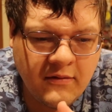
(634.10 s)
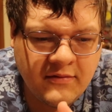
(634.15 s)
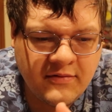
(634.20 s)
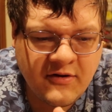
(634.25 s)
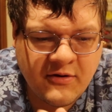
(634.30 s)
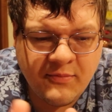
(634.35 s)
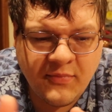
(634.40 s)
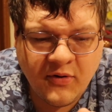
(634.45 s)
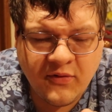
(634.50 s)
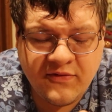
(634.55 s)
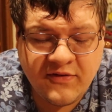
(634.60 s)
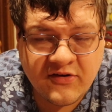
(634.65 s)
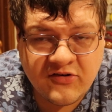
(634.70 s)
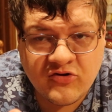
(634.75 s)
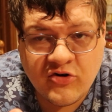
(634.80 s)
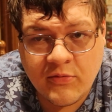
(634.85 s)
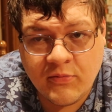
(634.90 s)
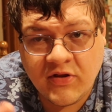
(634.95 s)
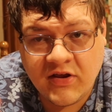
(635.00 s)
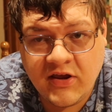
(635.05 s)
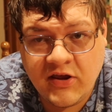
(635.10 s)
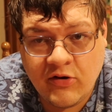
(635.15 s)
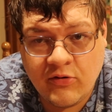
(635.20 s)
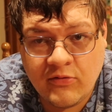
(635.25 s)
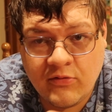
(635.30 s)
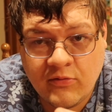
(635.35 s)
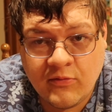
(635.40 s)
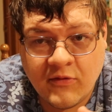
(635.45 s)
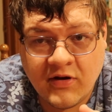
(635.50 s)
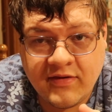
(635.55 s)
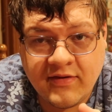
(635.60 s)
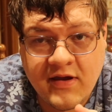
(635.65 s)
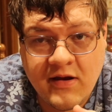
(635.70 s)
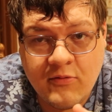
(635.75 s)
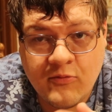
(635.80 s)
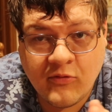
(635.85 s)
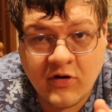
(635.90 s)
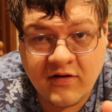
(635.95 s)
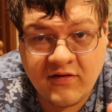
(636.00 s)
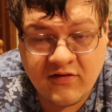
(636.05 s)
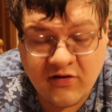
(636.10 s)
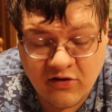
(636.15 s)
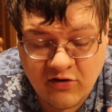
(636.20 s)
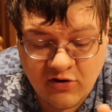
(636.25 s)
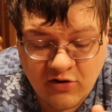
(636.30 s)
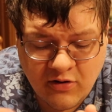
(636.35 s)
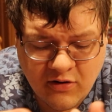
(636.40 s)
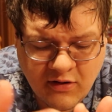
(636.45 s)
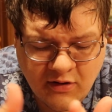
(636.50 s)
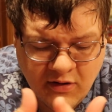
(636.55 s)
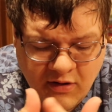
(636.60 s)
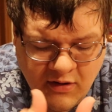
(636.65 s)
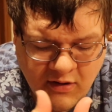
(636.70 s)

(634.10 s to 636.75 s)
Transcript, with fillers: They're both extremely cute in what they want to do.